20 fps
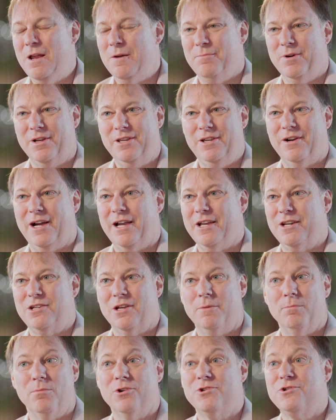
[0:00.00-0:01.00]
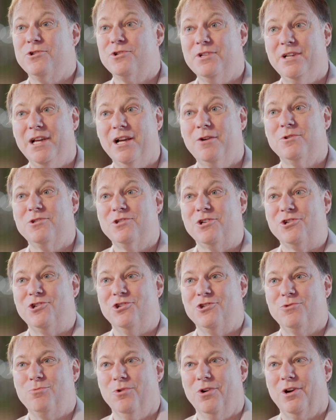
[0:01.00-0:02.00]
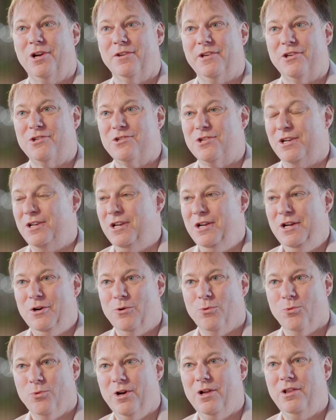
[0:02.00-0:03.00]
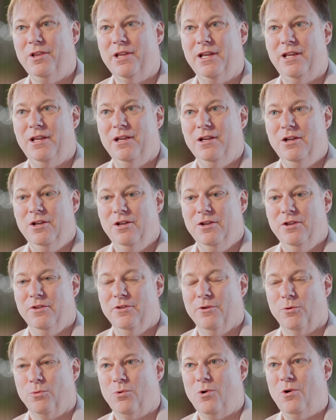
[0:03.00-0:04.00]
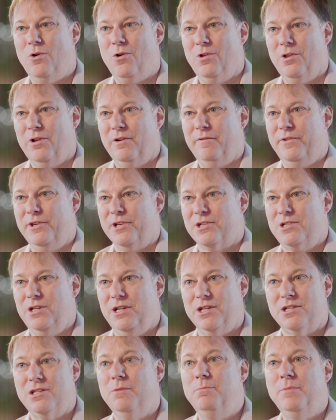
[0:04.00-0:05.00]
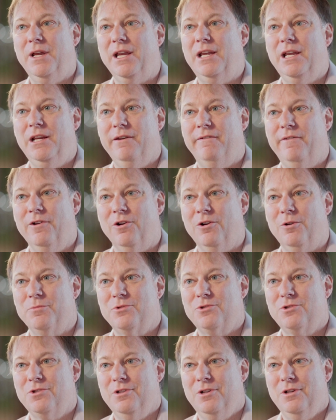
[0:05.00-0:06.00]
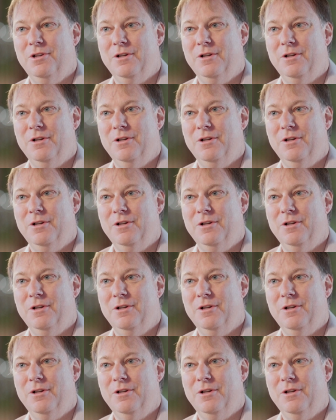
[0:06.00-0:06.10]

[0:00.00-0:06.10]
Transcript: But, you know, I had done mergers and acquisitions work. And they said, really, the role of this isn't making films.